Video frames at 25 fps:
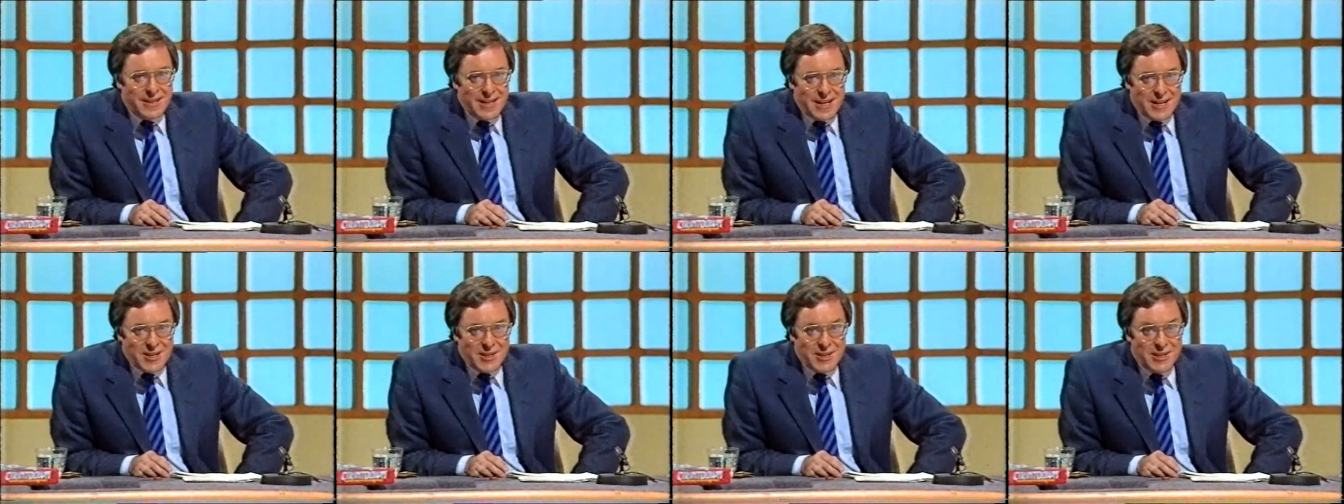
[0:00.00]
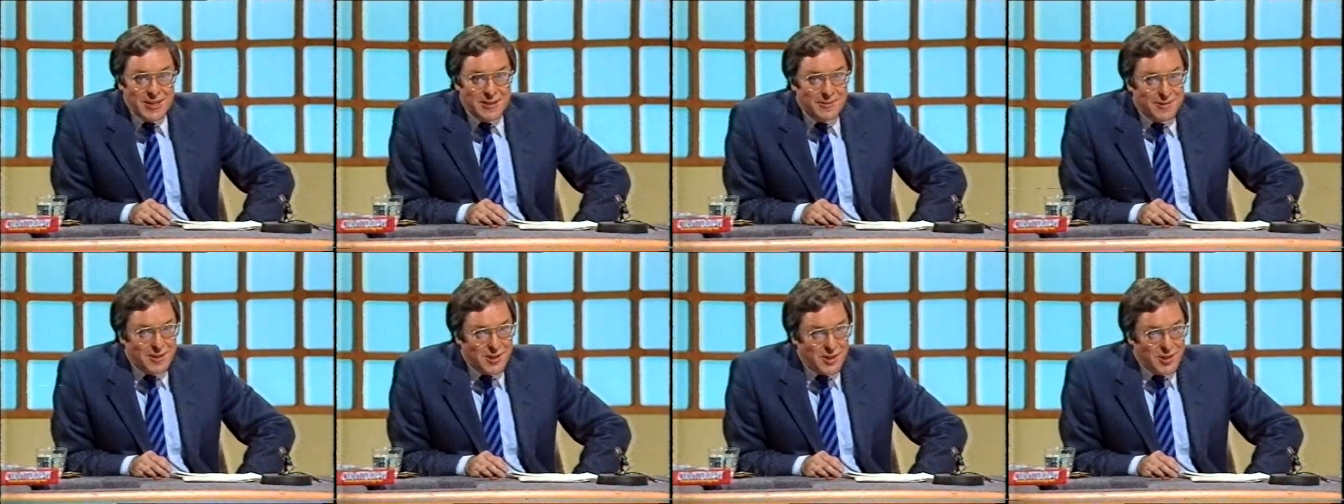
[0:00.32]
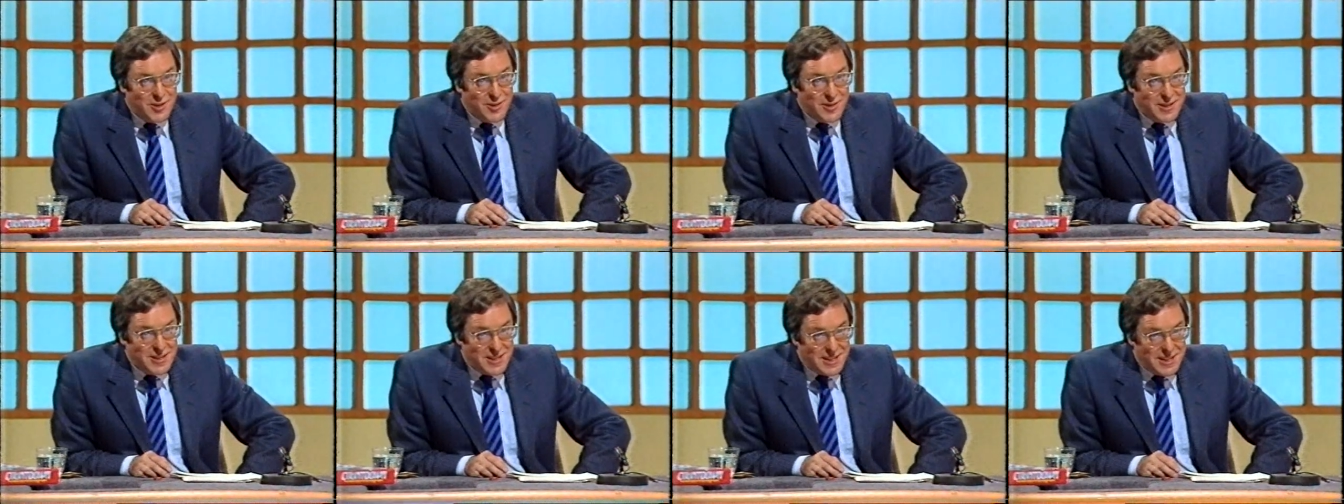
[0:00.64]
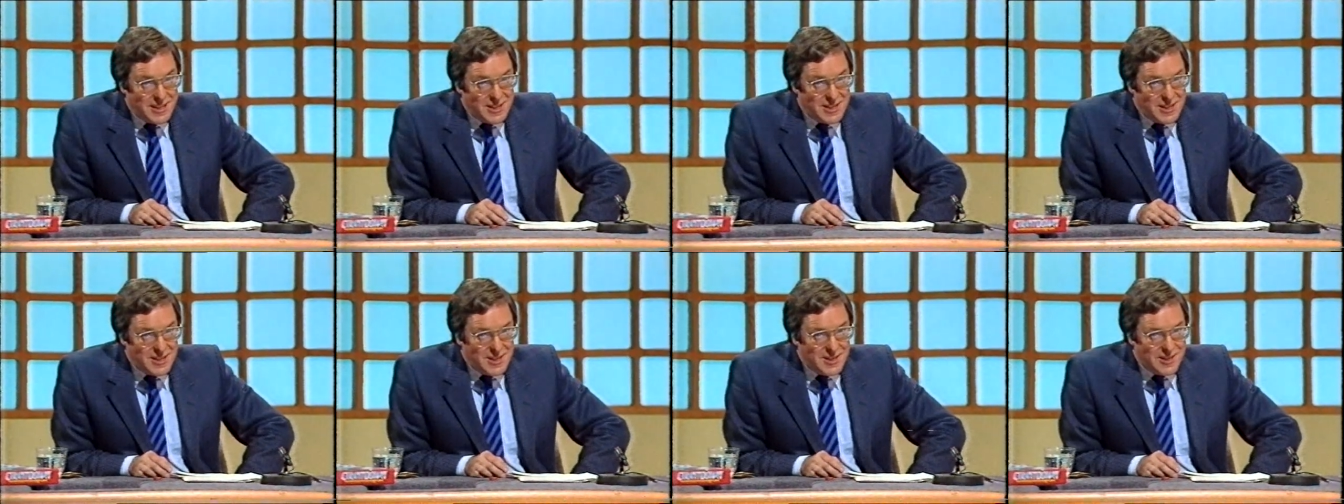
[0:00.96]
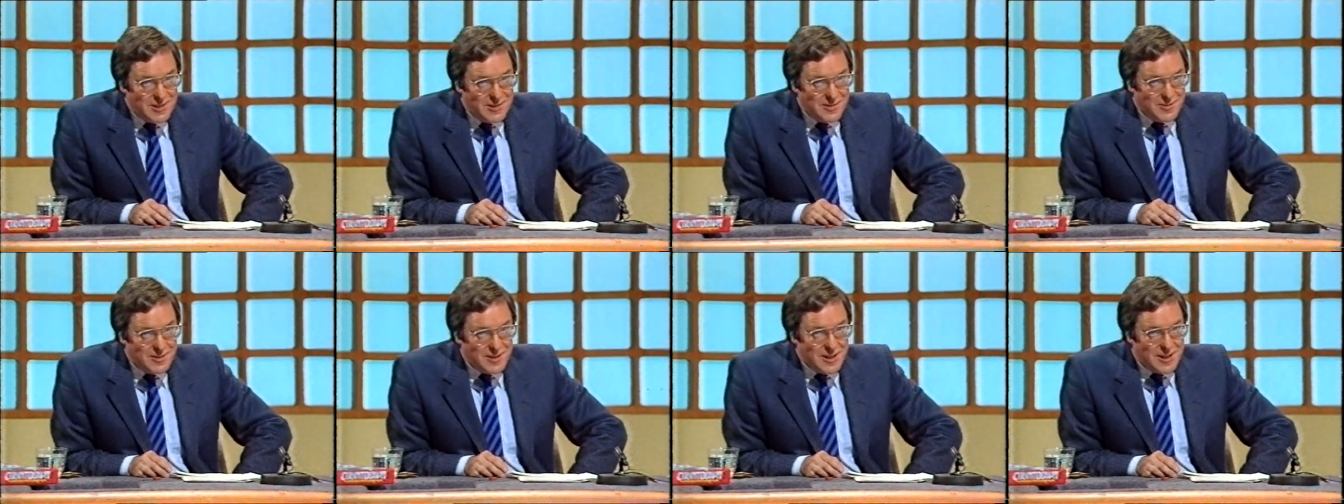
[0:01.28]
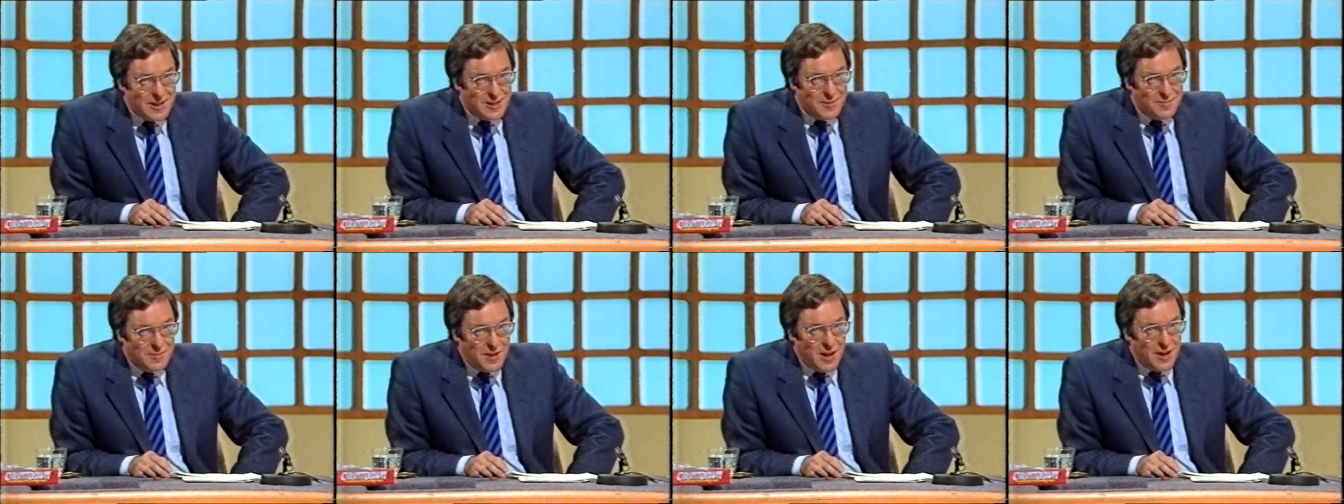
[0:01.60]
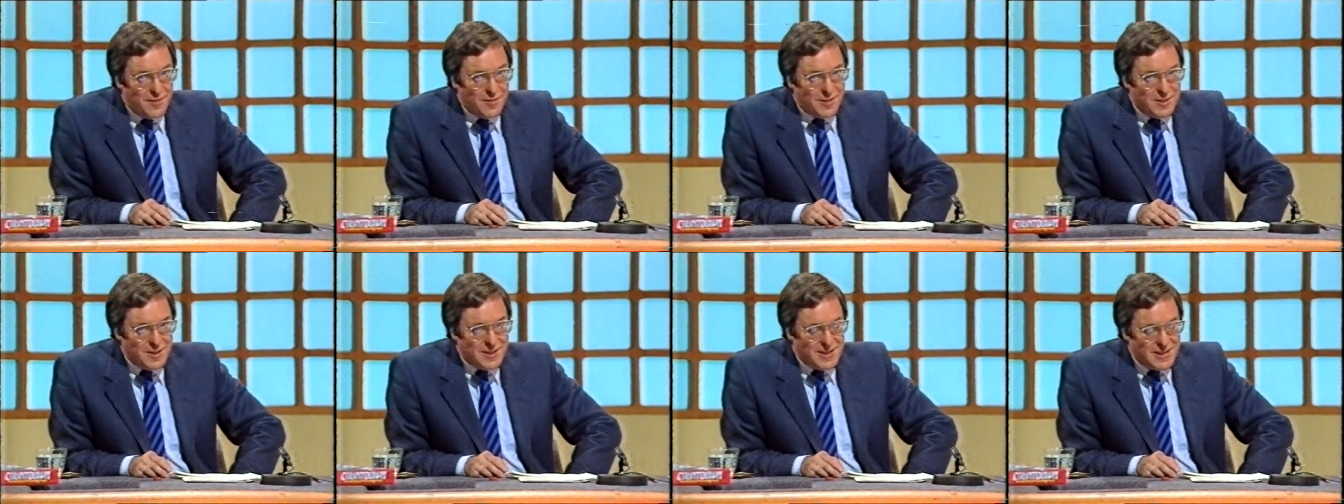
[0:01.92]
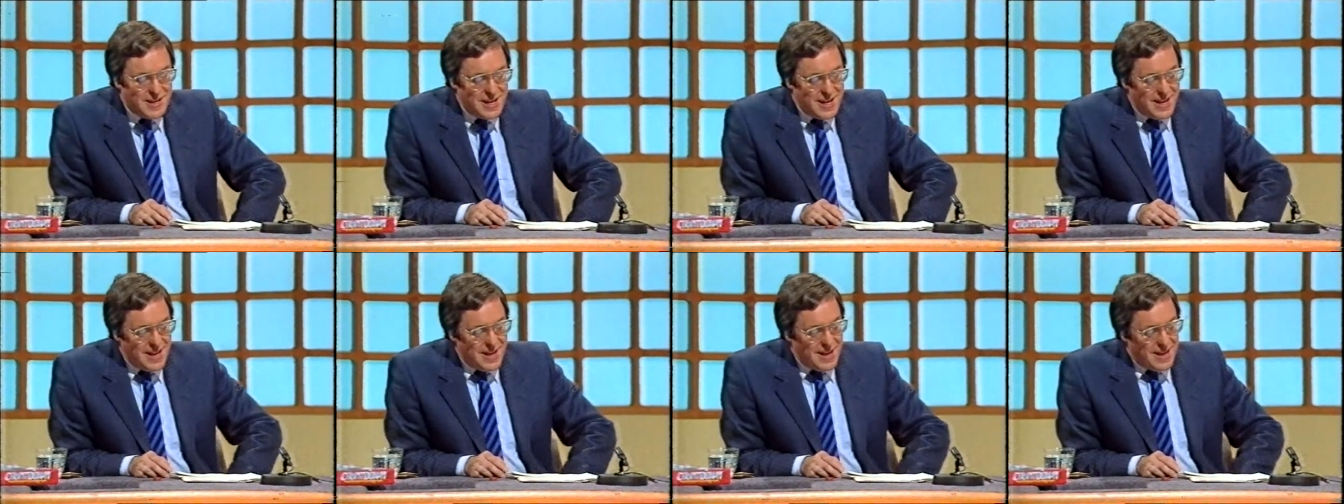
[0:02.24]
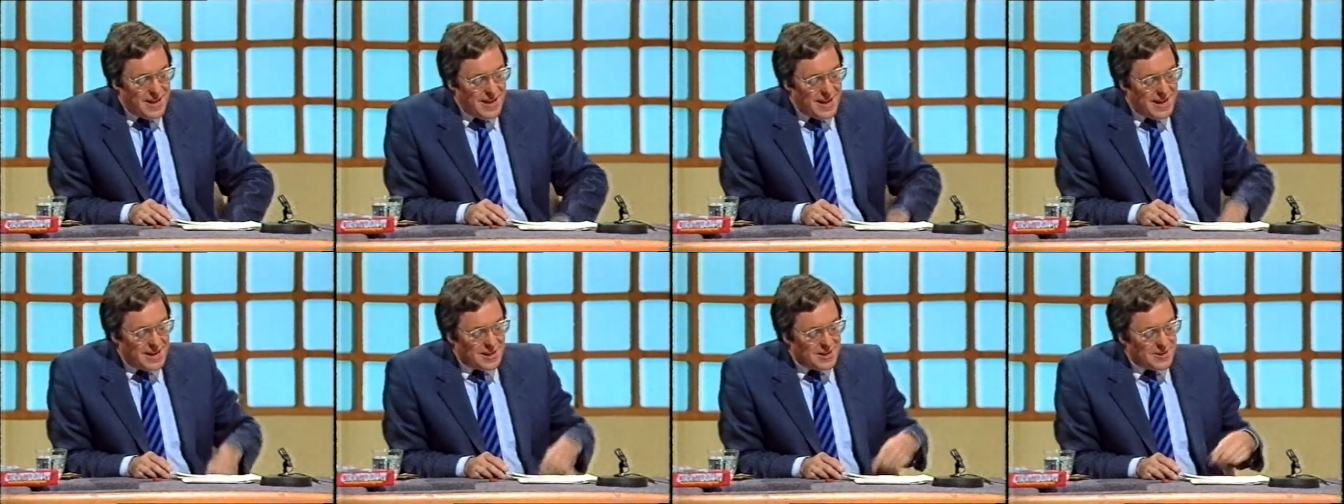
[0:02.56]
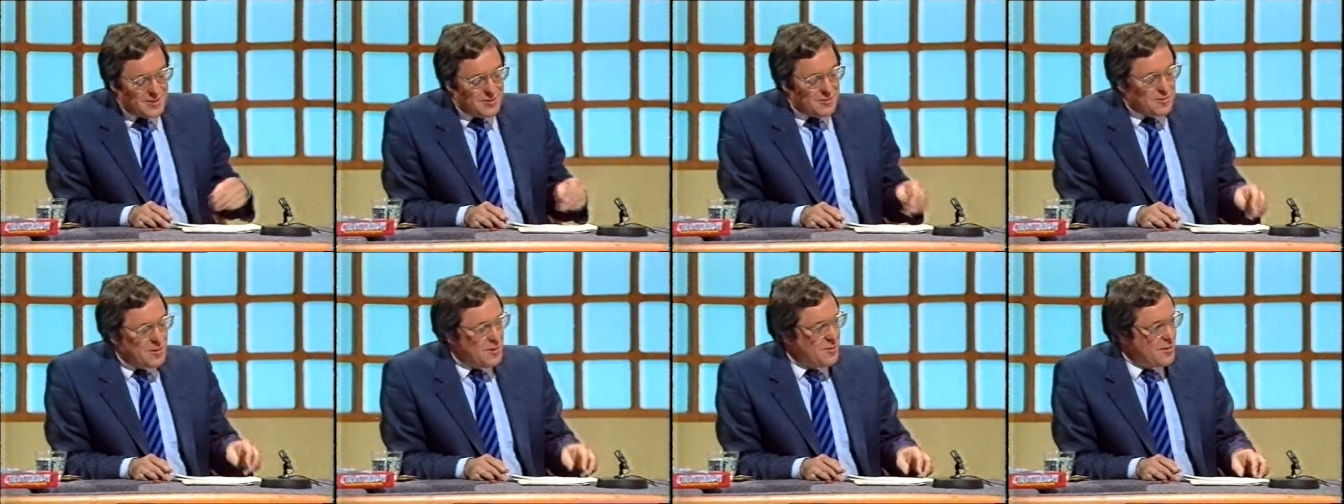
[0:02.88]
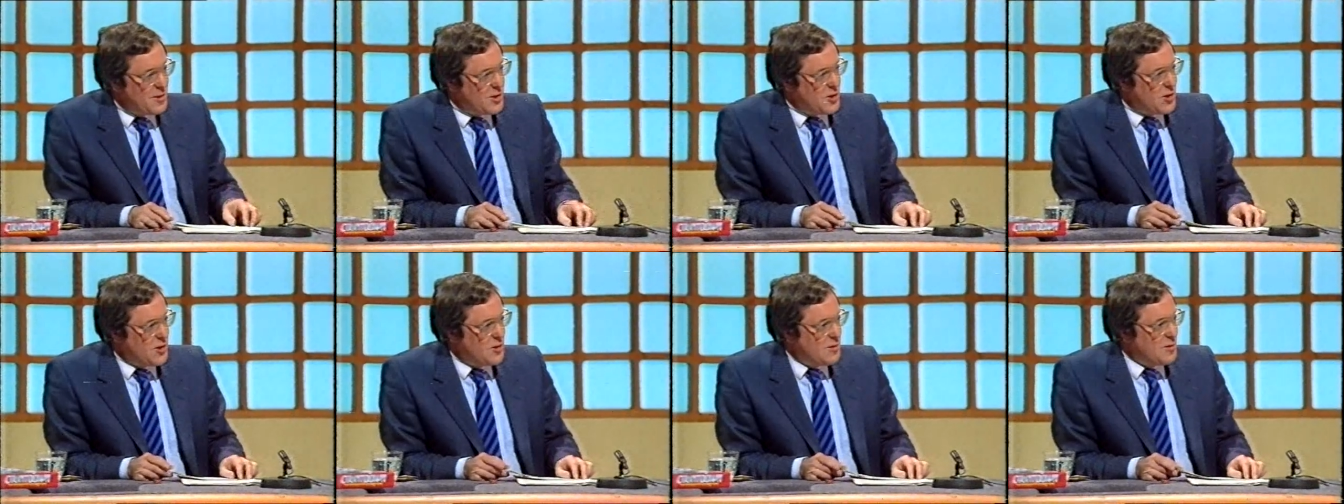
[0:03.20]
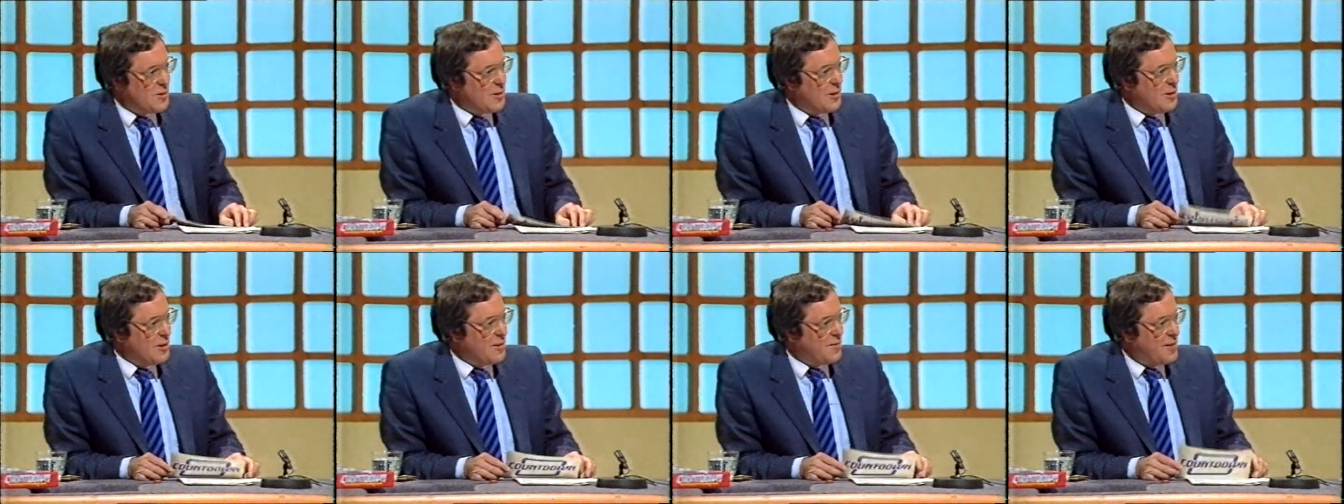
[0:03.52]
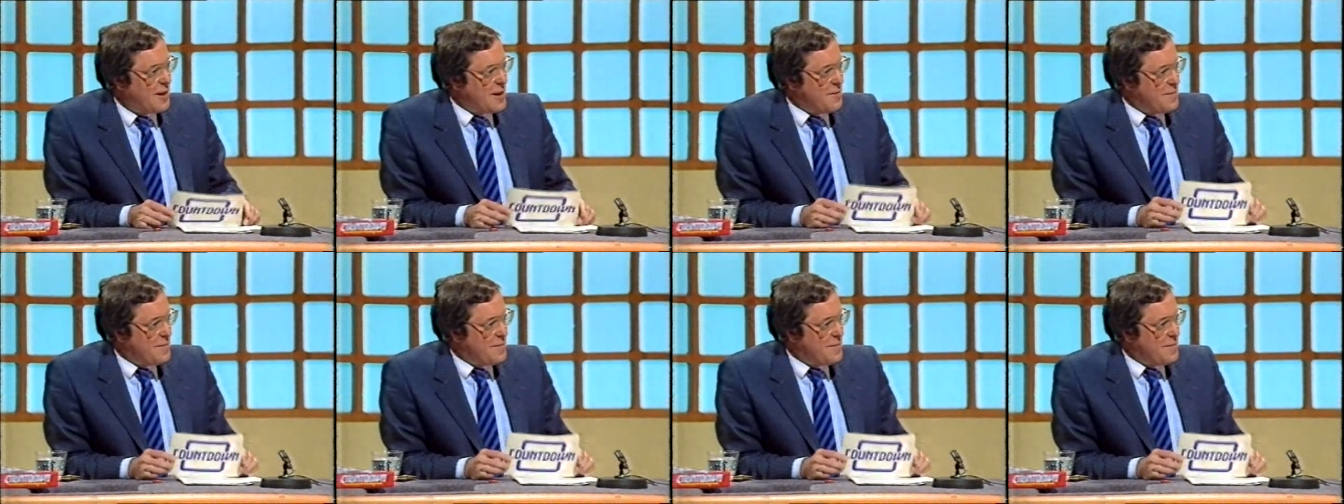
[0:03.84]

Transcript: uh, yesterday when she got a 62. So it's marvellous, and we wish you all the